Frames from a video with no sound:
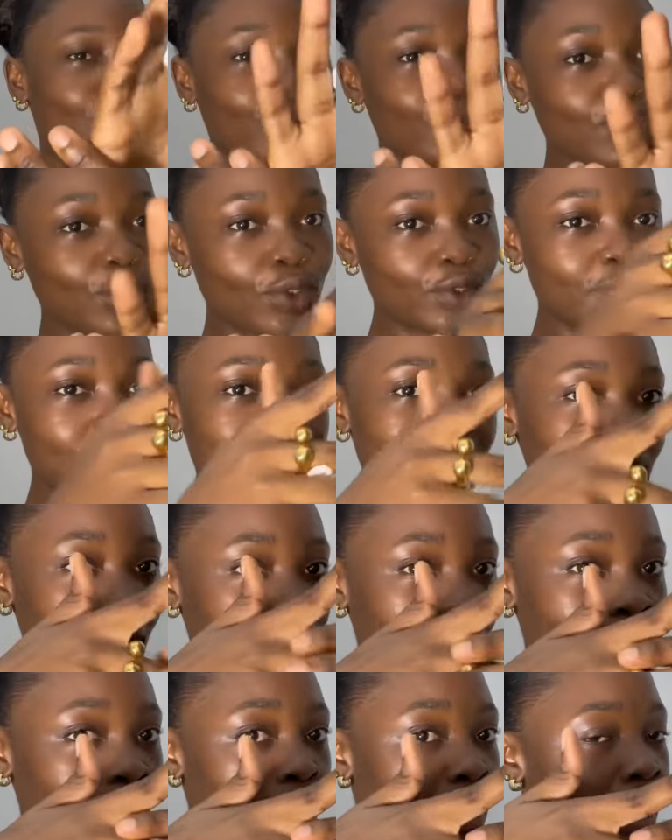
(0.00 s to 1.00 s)
future
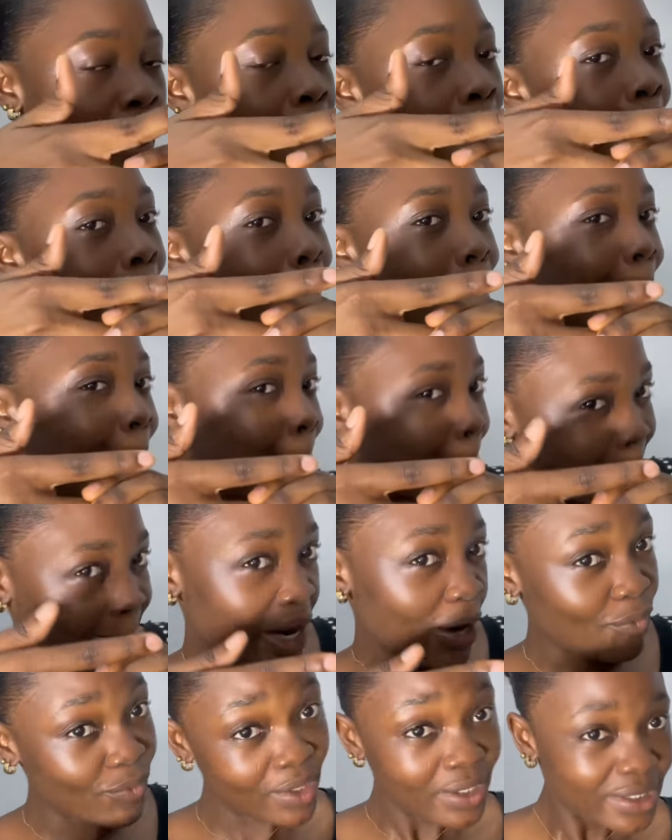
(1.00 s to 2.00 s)
husband, my
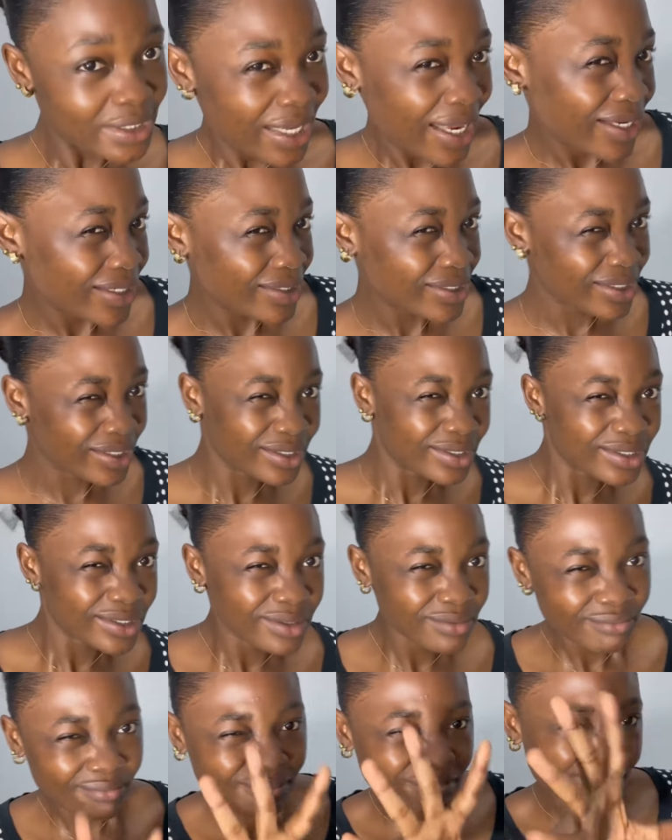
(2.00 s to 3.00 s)
ring size is
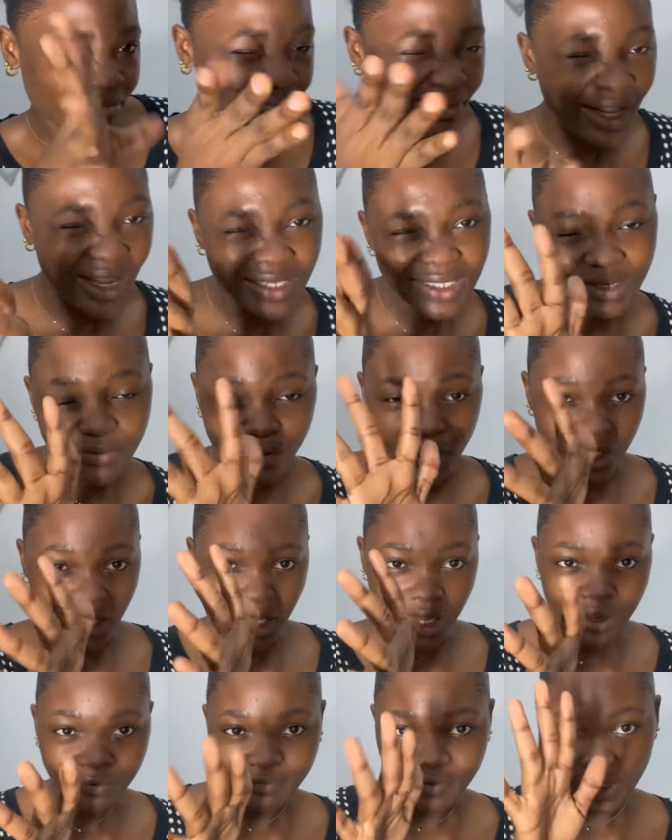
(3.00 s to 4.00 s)

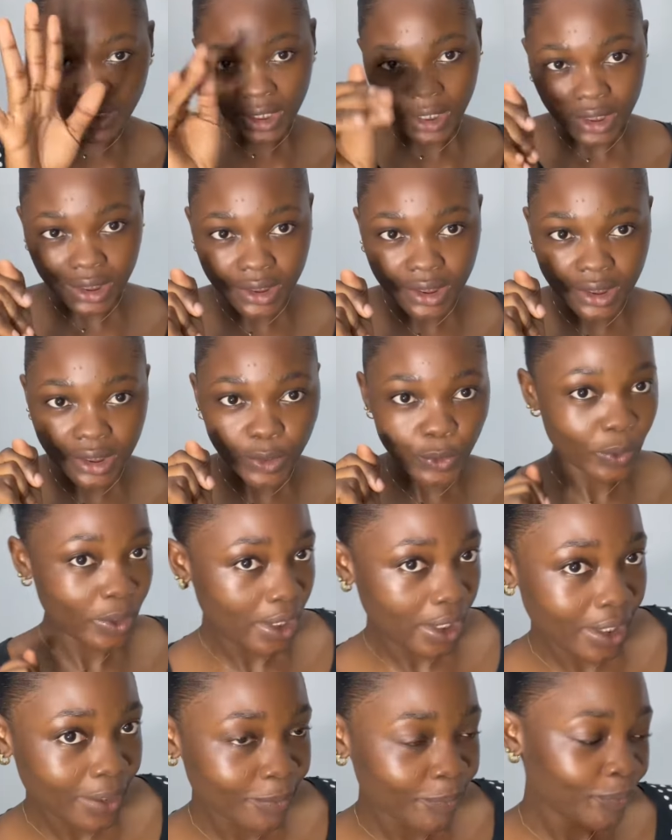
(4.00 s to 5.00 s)
7.5,
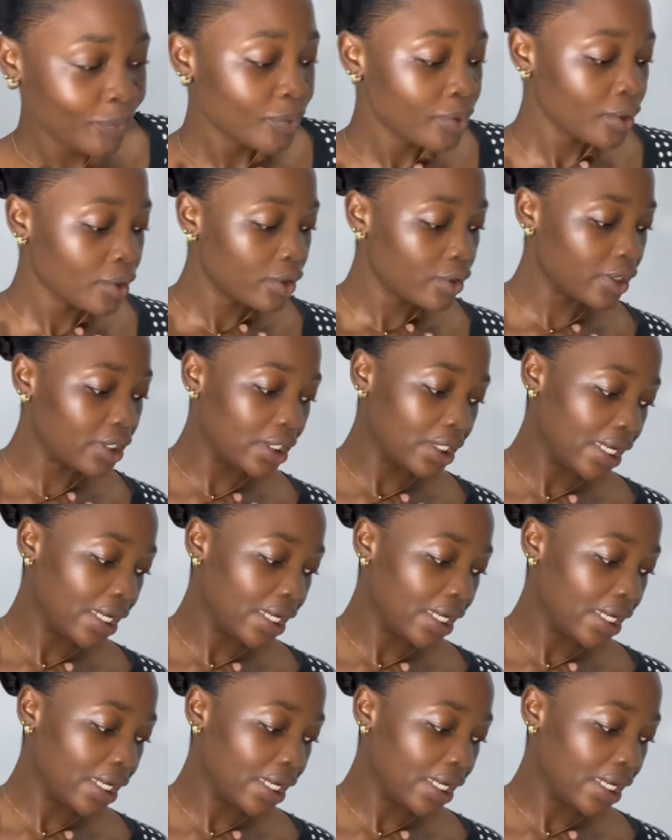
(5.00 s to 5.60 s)
8. Okay